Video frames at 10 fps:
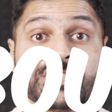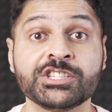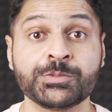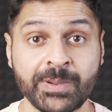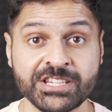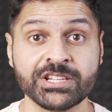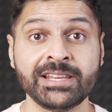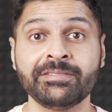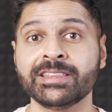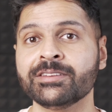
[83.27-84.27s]

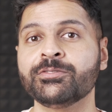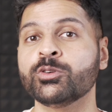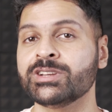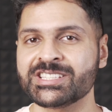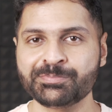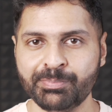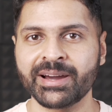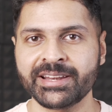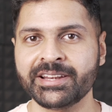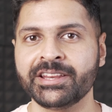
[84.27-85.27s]
Especially when the phone is
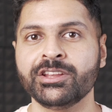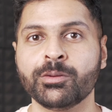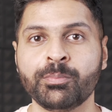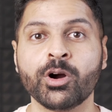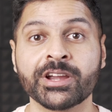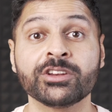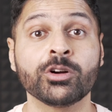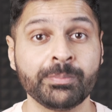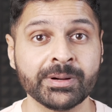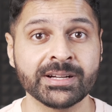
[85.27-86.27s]
buried in your pocket
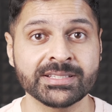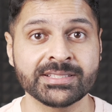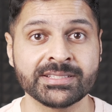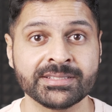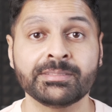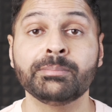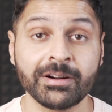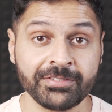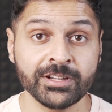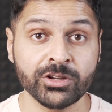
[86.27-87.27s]
or purse, the
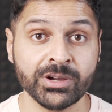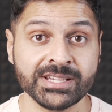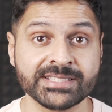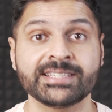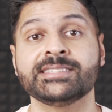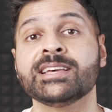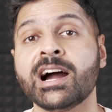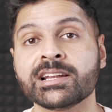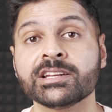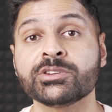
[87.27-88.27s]
muffled noise is
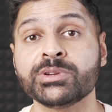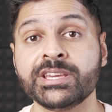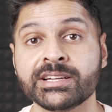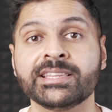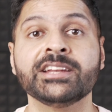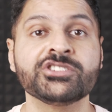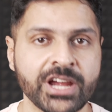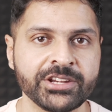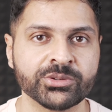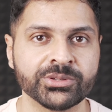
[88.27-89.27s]
harder to hear than
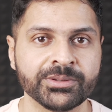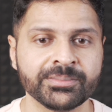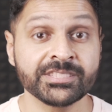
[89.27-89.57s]
tritone.